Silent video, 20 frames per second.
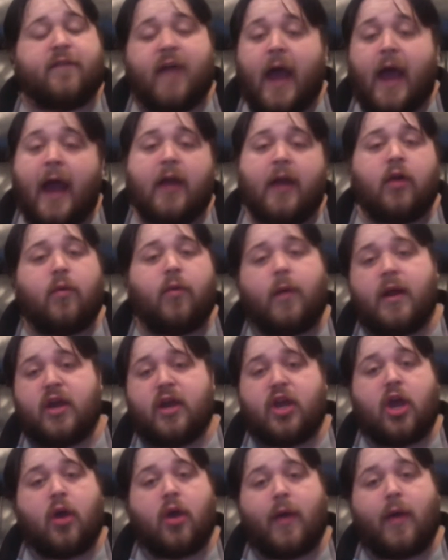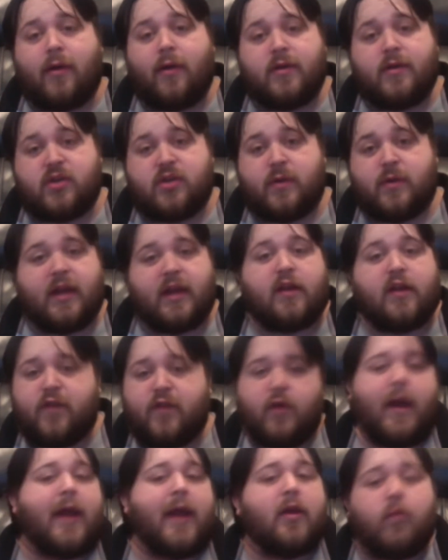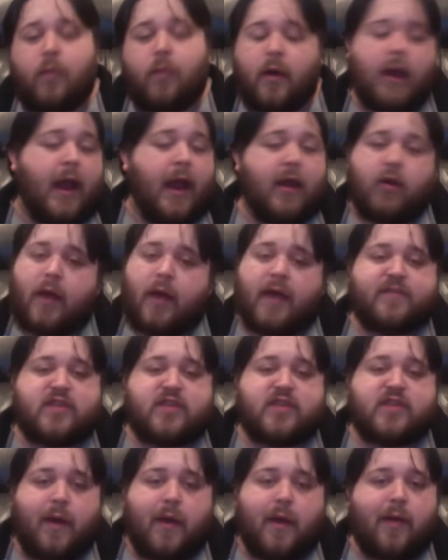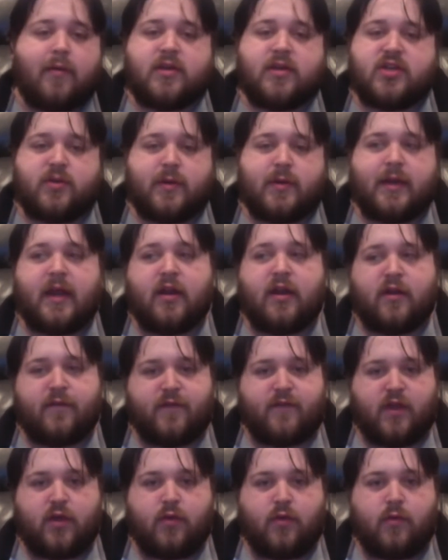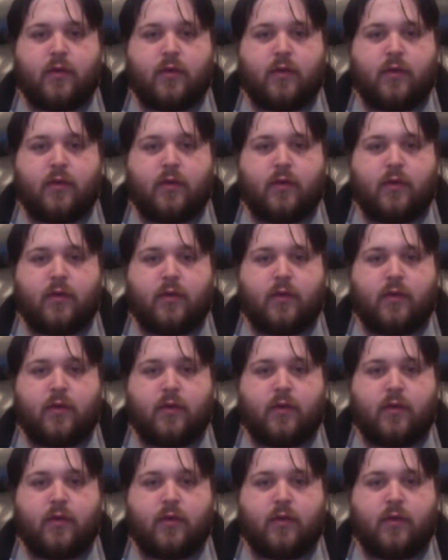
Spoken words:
If I don't want to go out and do an interview, I don't have to go out and do an interview.